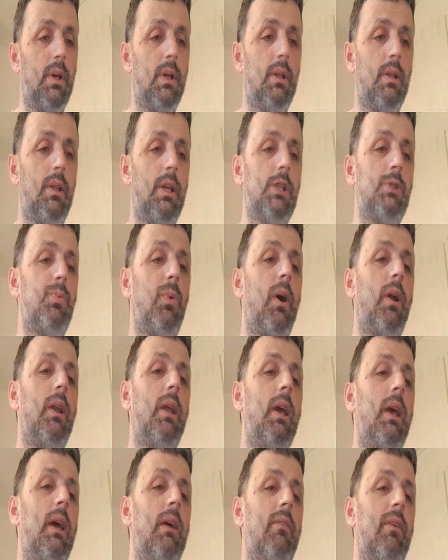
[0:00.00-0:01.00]
This one
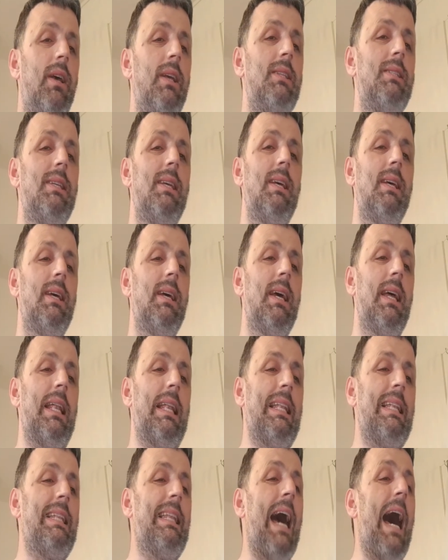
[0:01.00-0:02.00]
here is
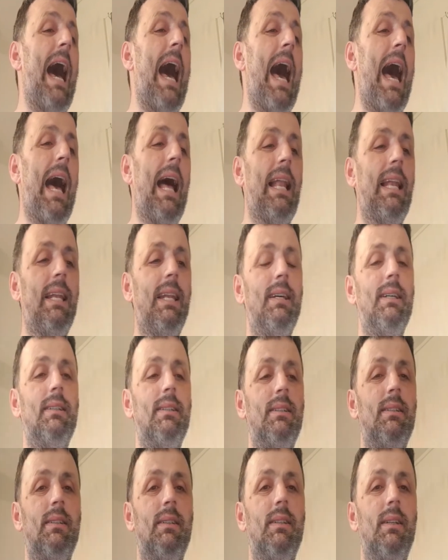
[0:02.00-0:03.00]
Dal.
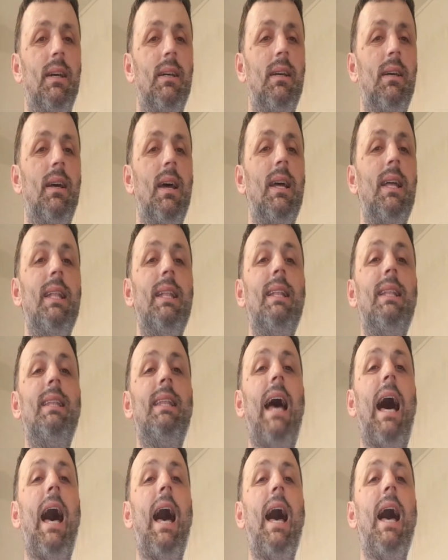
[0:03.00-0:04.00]

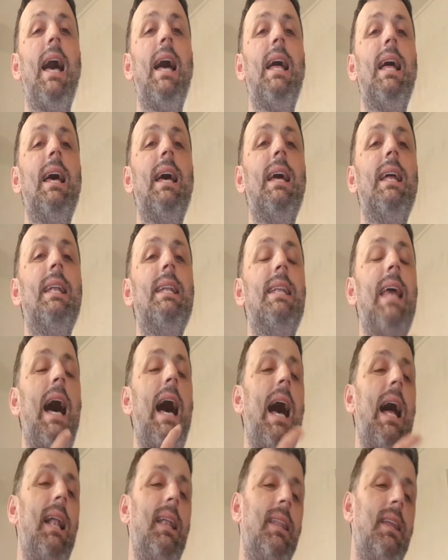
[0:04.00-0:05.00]
Da.
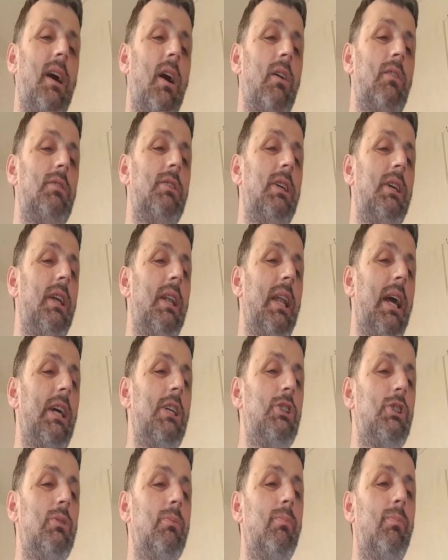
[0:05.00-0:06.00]
Dal. The
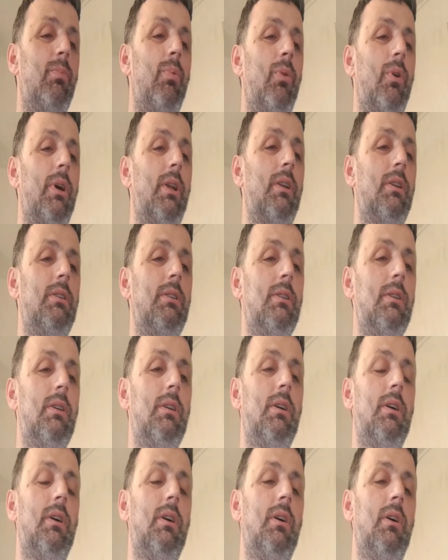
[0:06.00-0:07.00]
articulation point
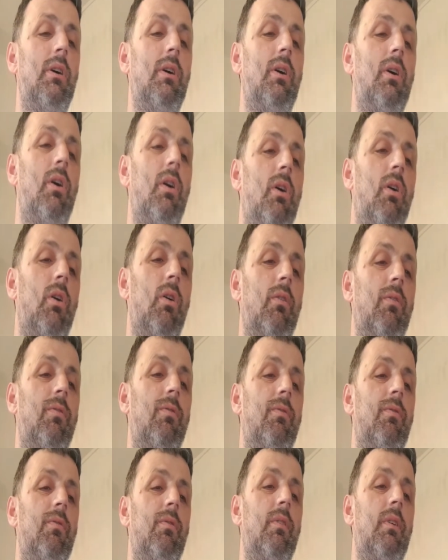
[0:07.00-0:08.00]

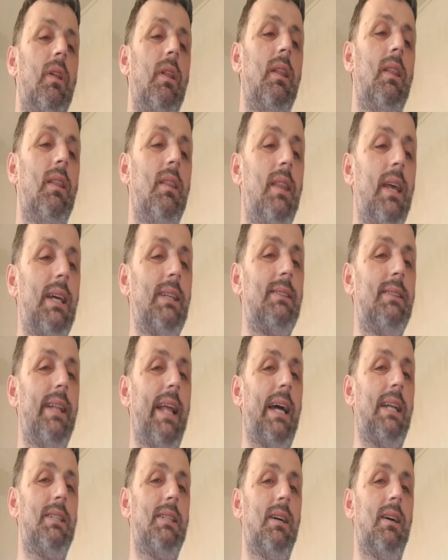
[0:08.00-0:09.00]
of this
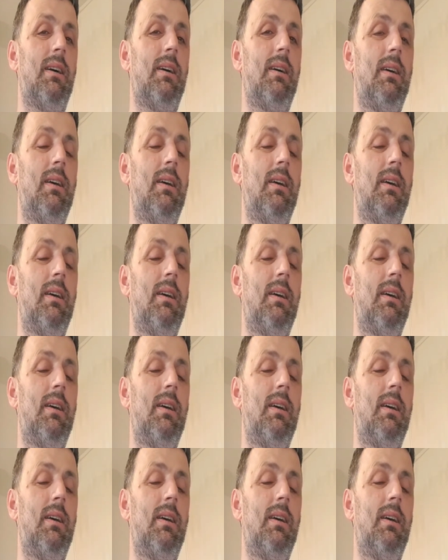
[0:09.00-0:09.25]
letter